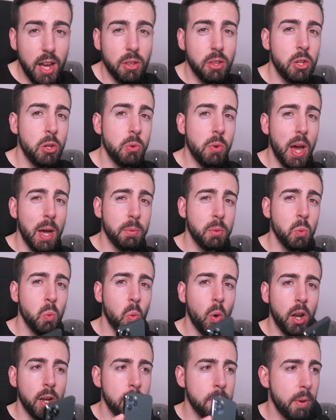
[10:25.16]
out the new Apple
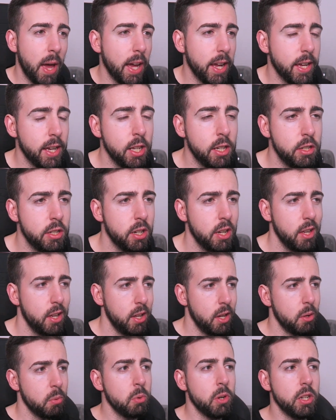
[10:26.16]
One package,
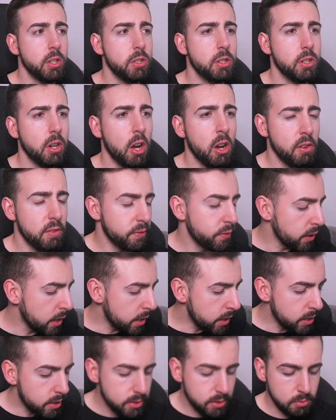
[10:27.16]
which
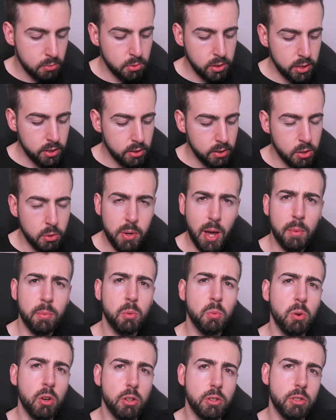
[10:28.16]
hopefully with the new Apple
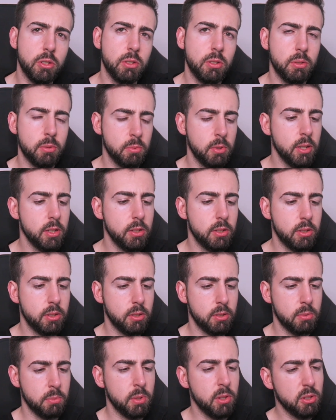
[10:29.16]
Watch,
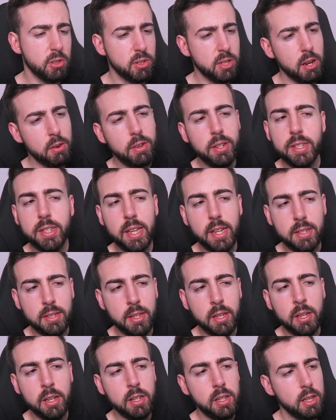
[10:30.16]
which I've got the Series 6
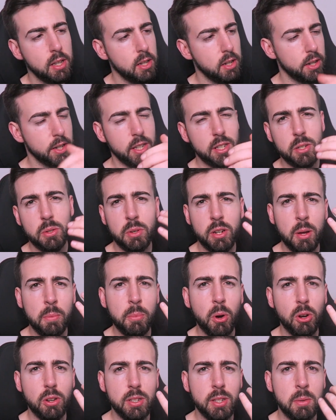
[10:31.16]
here. I didn't do an
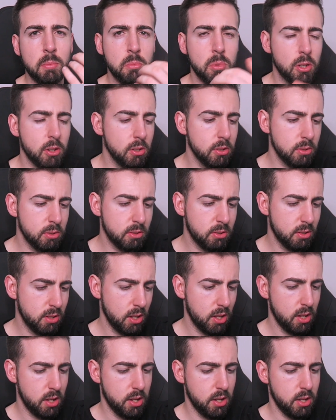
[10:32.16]
unboxing because
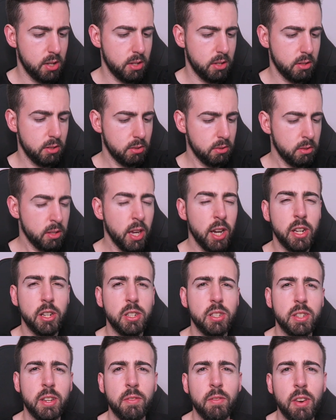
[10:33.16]
yeah, I
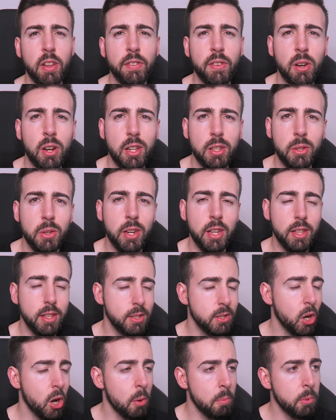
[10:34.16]
just didn't really feel like doing it at the
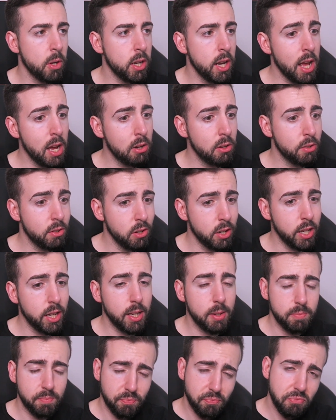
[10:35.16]
time, but now I've got
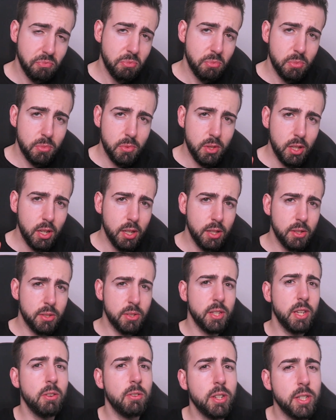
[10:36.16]
it. The
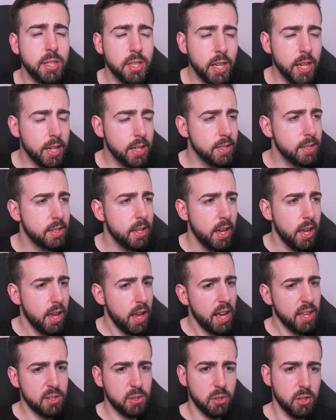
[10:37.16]
Series 6
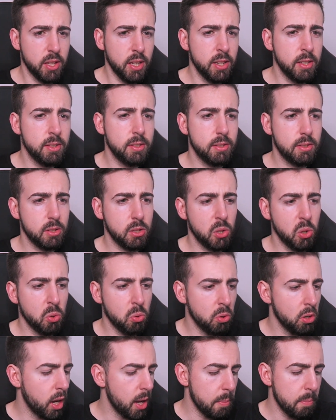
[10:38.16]
has got this
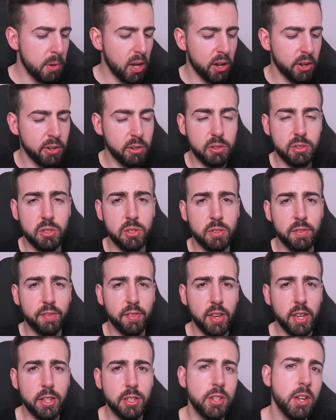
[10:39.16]
cool like blood oxygen
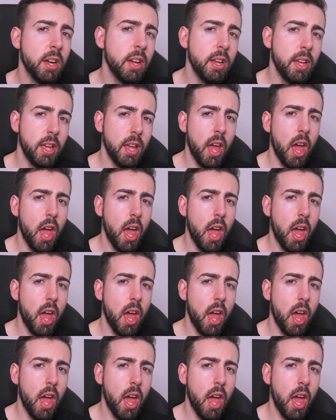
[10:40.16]
feature,